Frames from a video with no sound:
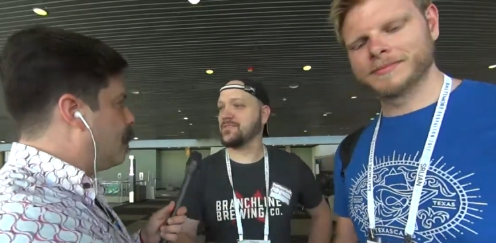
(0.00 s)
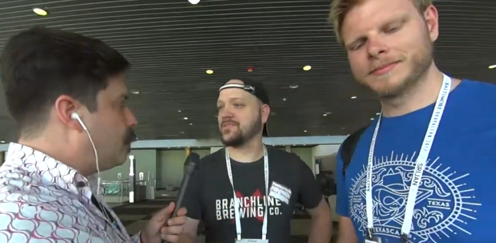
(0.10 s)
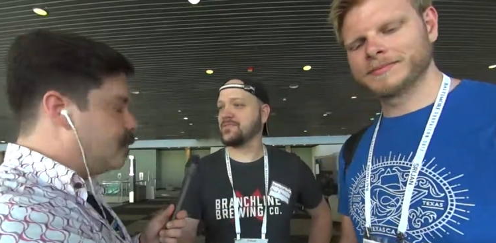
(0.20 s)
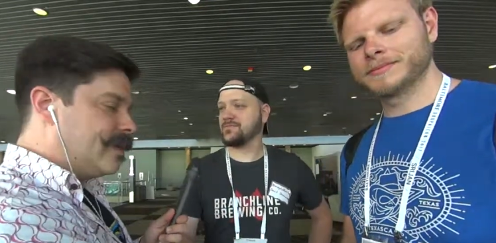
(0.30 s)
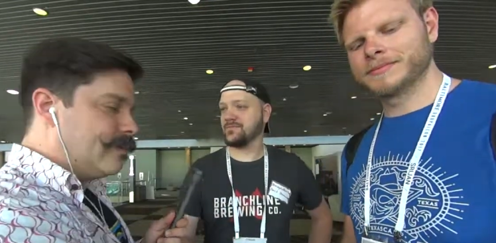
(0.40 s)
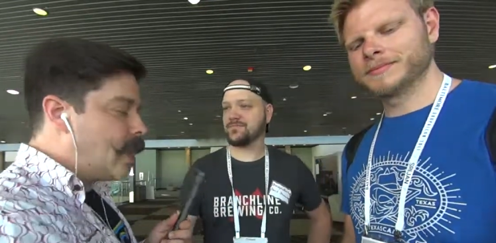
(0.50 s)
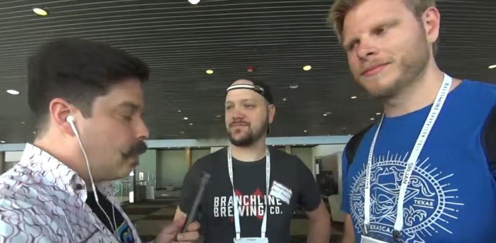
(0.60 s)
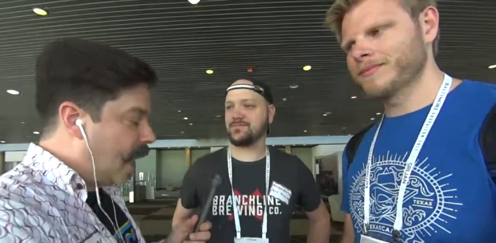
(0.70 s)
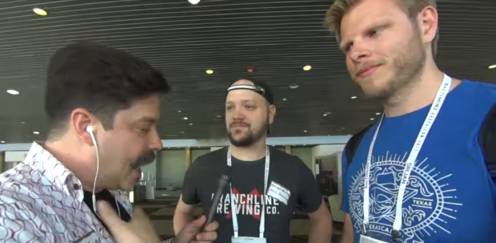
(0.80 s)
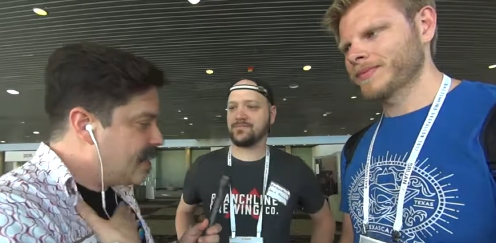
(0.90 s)
Speaker 1: Oh
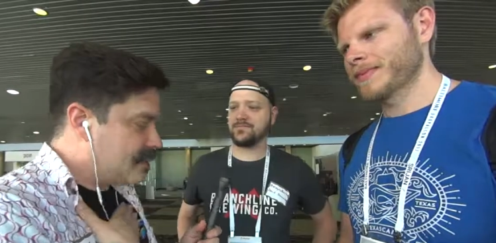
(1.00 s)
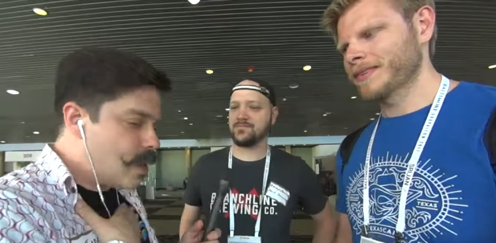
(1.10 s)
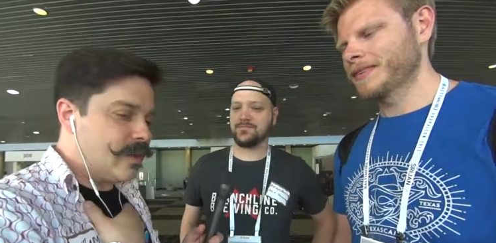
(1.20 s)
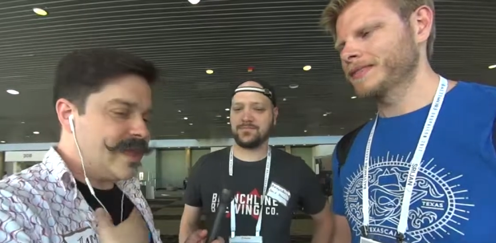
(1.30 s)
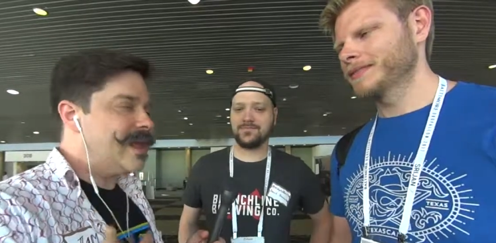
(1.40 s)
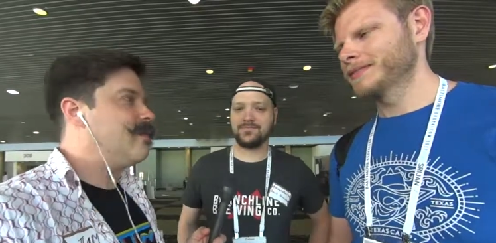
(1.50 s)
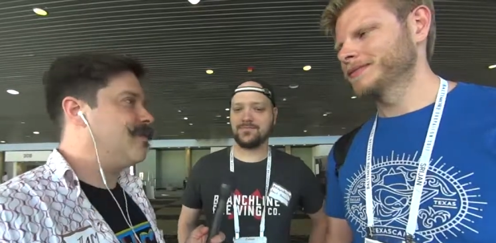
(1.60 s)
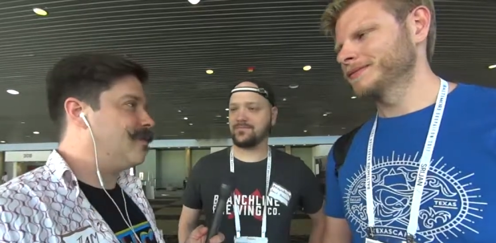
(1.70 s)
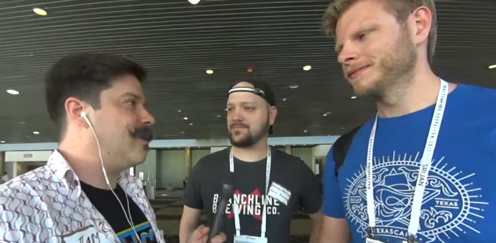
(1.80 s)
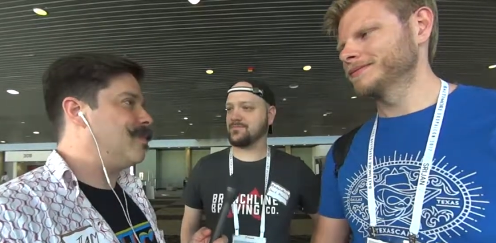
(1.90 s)
no, I no. Thank you
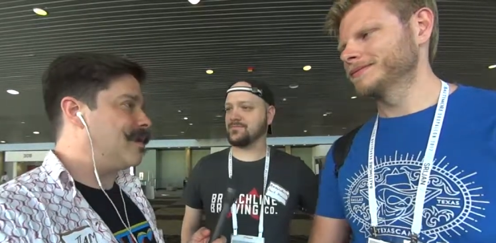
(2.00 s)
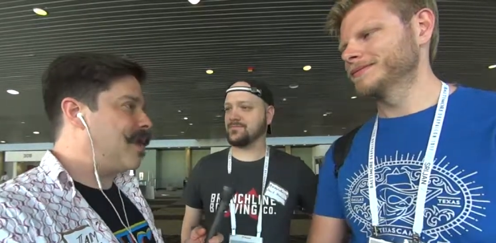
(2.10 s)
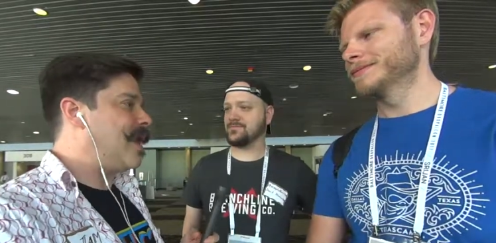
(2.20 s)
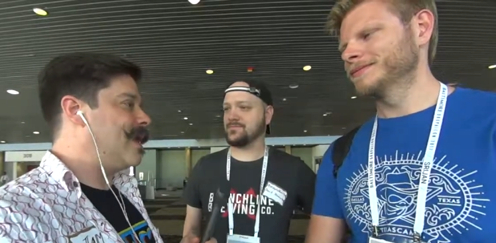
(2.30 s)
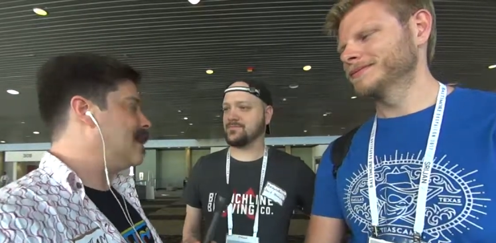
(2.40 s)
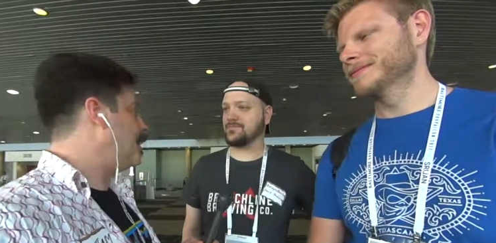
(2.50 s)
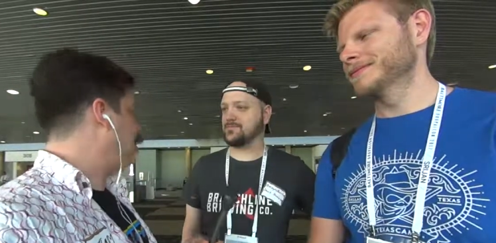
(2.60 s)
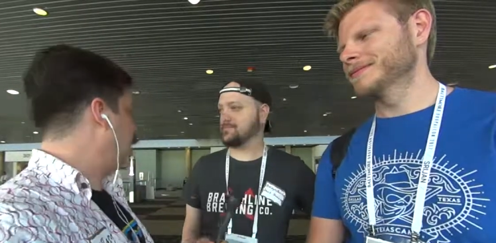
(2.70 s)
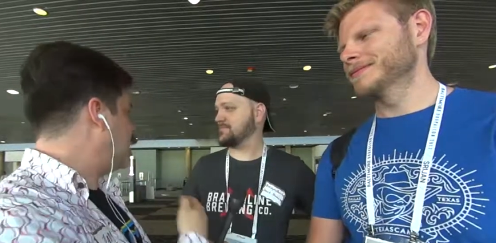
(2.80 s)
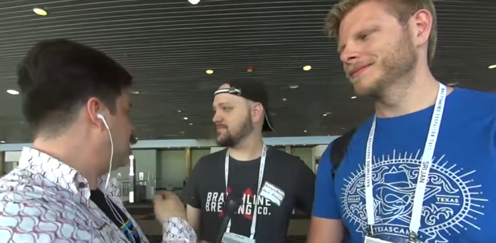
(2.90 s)
for stopping by, and
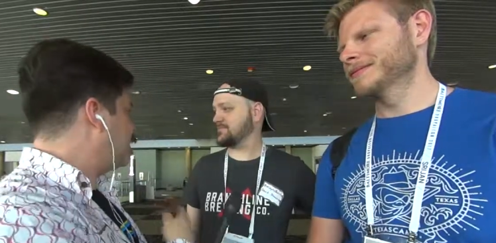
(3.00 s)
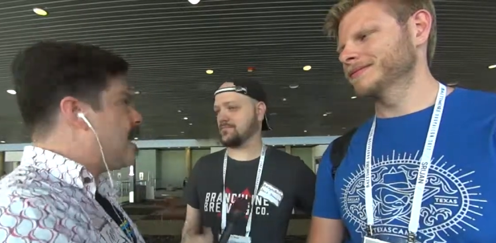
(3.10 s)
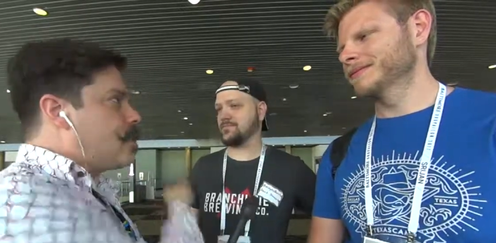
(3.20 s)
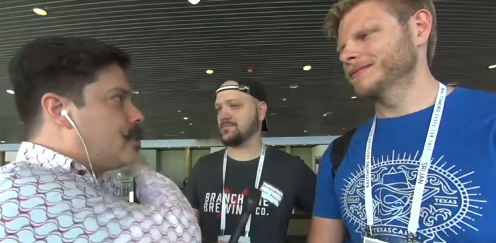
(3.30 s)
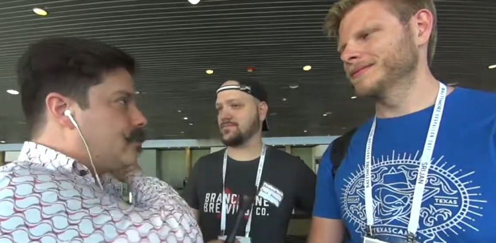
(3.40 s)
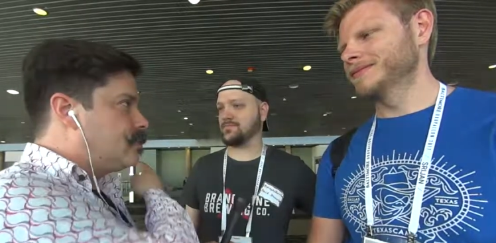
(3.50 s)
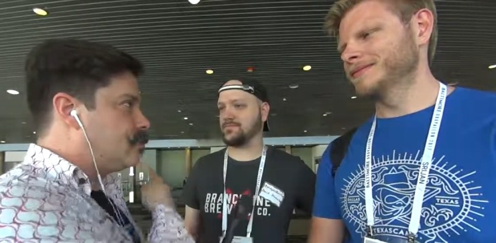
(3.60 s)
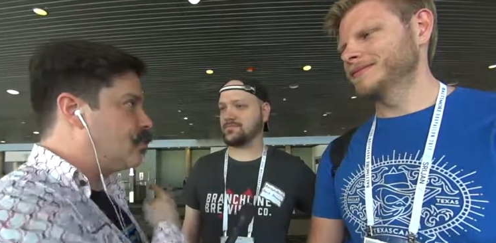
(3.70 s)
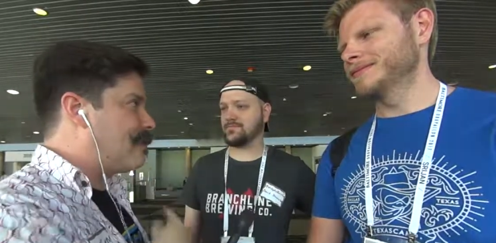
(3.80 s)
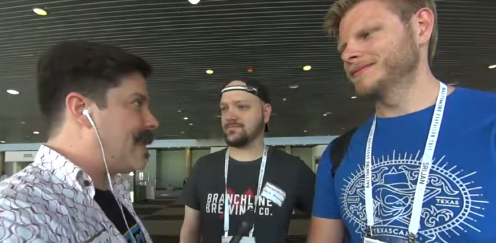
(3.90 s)
um, and now go
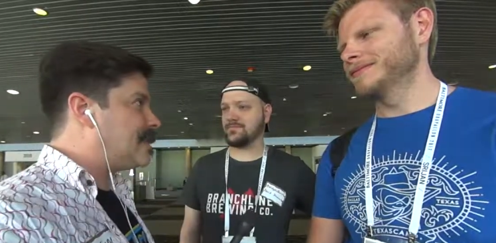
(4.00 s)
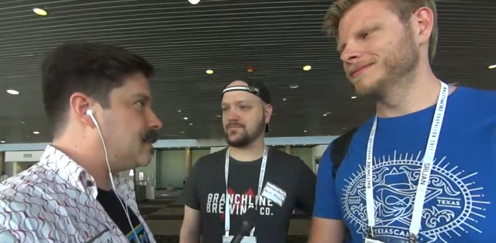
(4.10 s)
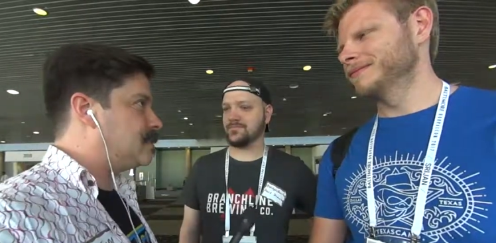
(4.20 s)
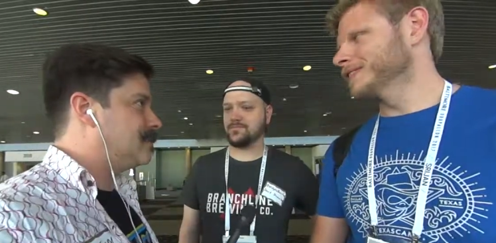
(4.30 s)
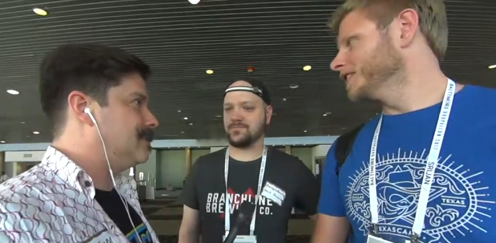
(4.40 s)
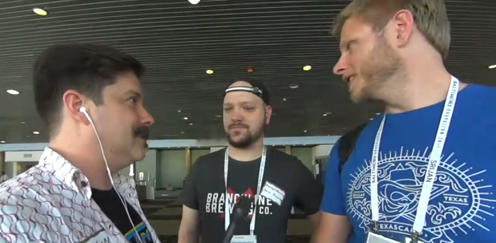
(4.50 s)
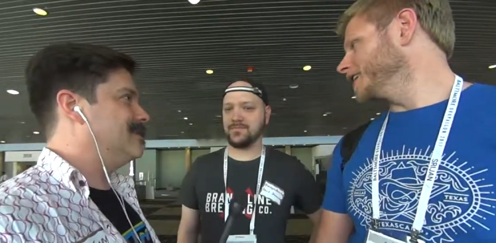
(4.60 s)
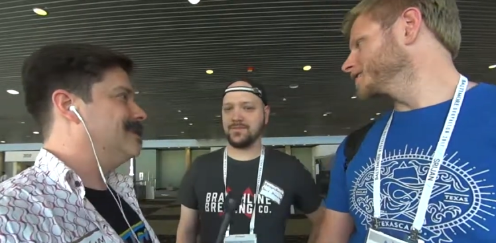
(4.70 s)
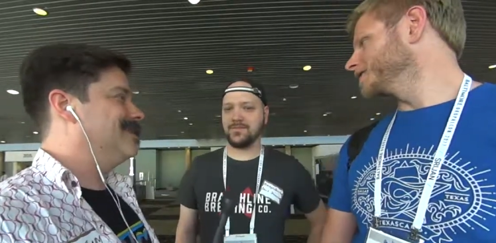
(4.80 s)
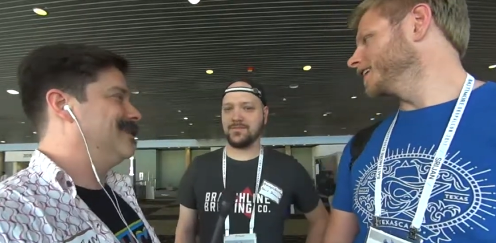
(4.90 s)
rate patches.
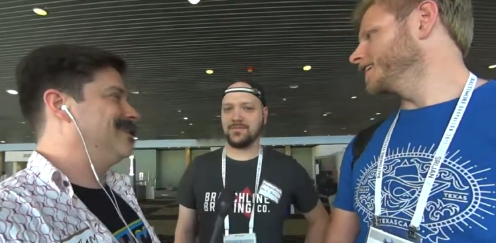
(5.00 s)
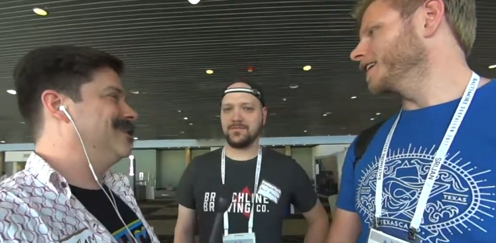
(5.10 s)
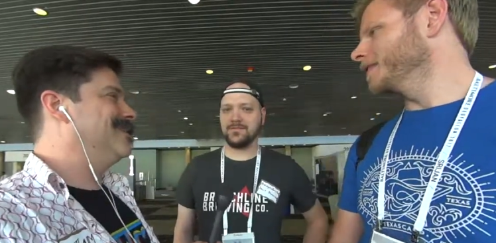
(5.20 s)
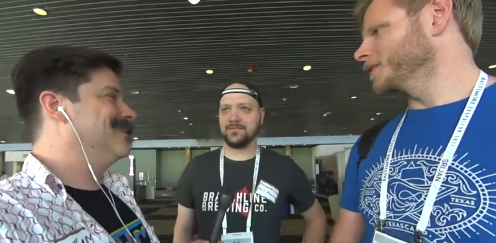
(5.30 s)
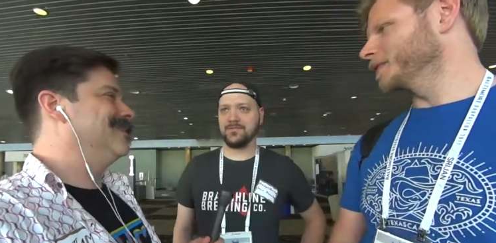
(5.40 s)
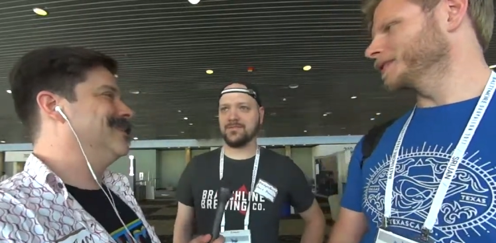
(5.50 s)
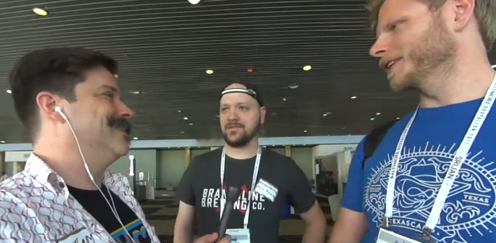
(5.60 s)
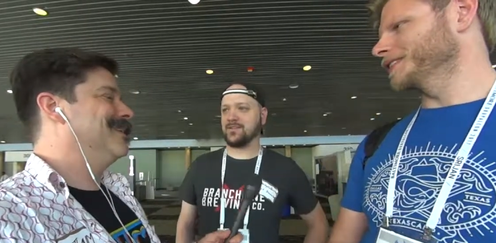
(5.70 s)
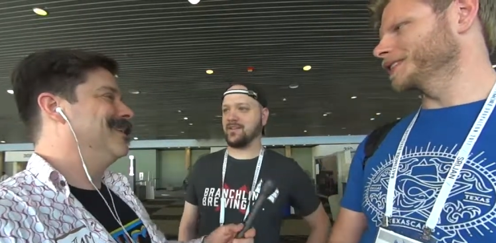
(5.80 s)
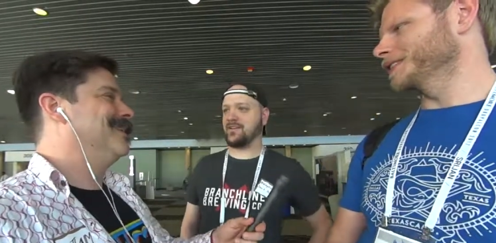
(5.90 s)
Speaker 2: Yes, yeah, yeah. With, with
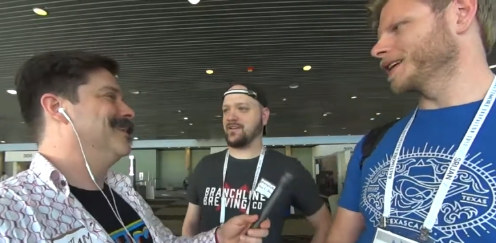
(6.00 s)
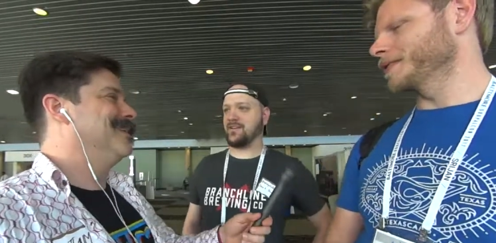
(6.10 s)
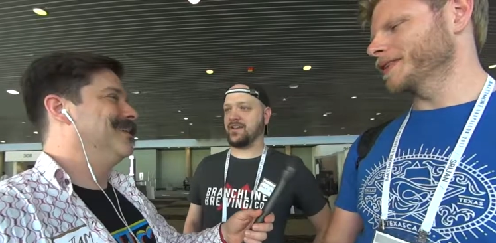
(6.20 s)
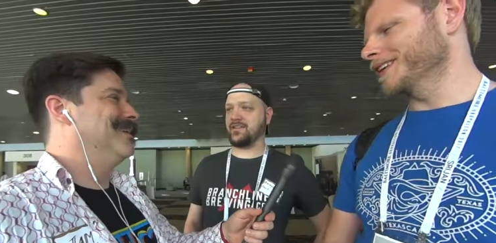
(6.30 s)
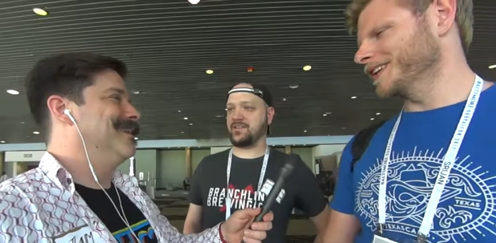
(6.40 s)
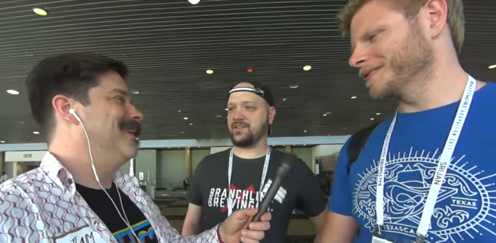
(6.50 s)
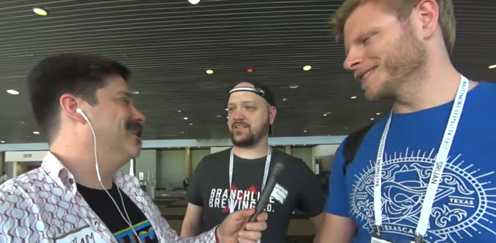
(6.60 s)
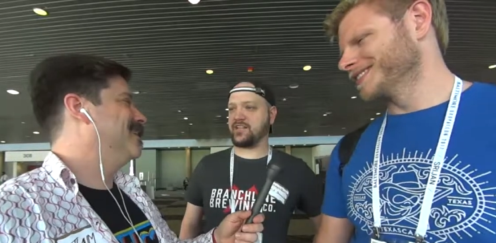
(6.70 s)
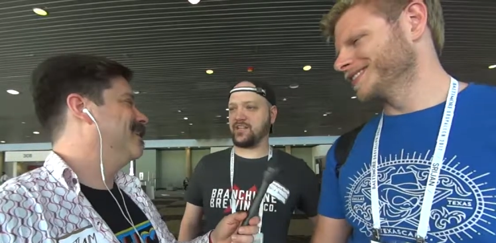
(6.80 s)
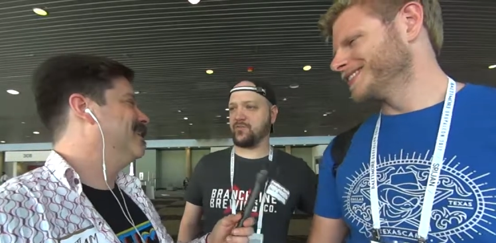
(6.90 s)
what little time we've got left,
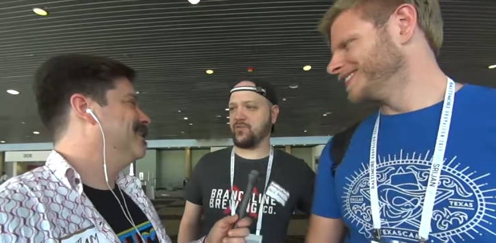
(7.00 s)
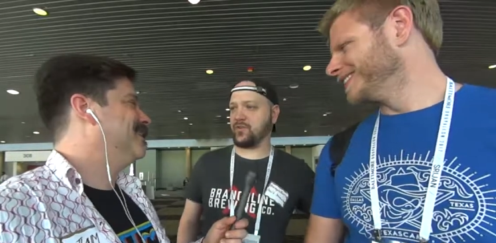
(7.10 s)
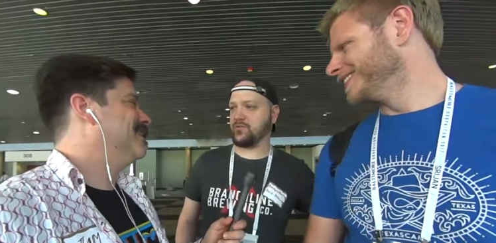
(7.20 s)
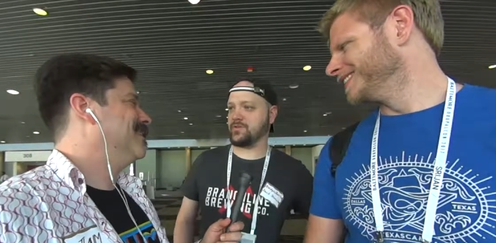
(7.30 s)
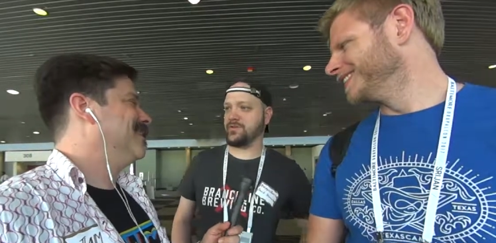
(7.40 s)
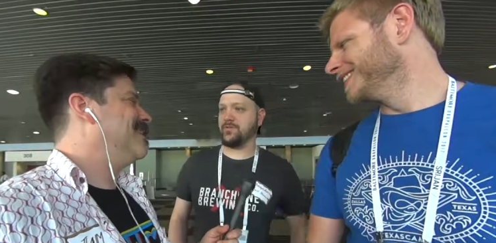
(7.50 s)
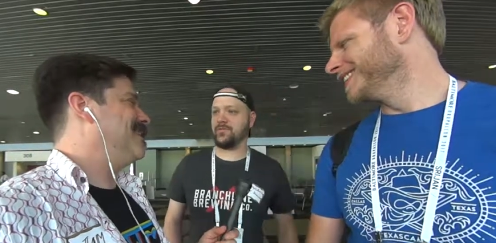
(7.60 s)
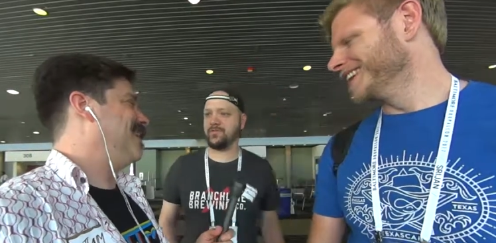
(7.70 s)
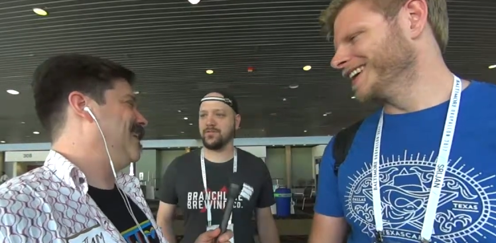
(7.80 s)
Speaker 3: it's, it's in review. It's in review.